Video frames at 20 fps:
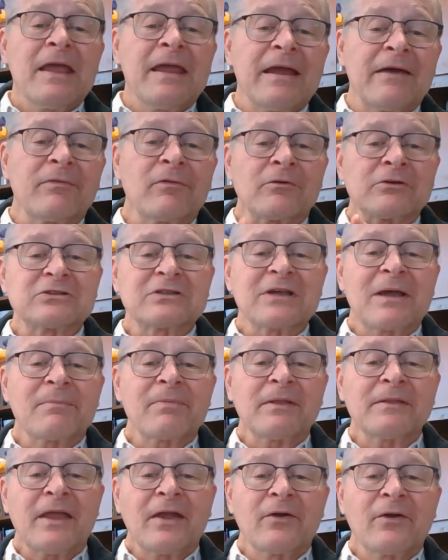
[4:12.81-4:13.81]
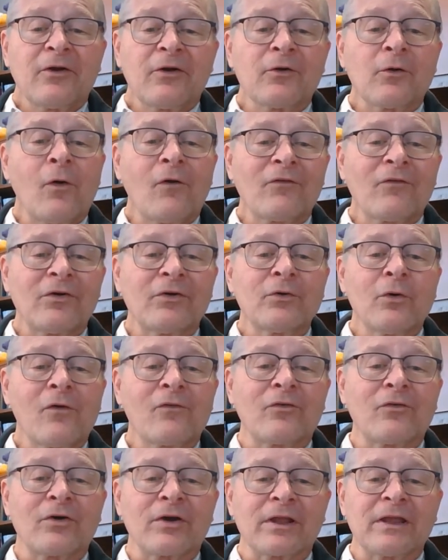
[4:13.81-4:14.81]
if there was something they heard over and
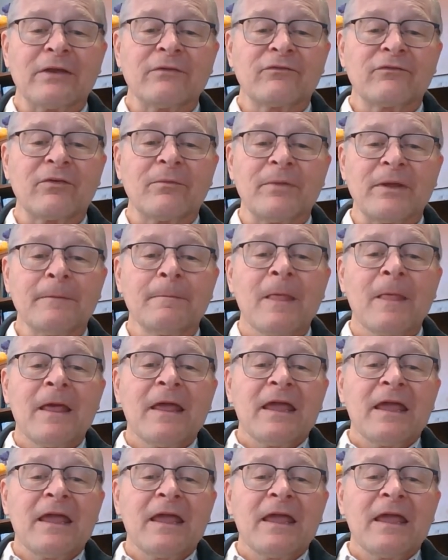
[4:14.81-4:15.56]
over again from me,